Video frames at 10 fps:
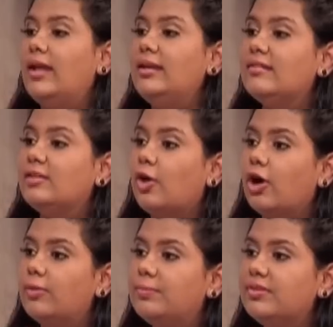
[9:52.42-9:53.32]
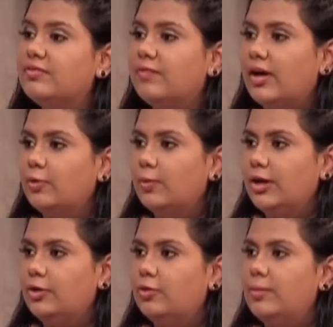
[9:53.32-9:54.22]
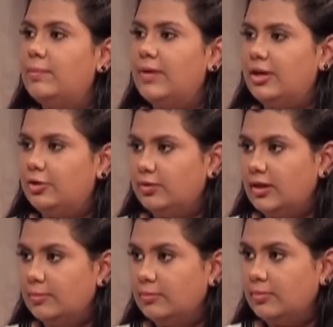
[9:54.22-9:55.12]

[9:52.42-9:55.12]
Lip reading: is the corpus fund going to be paid to them?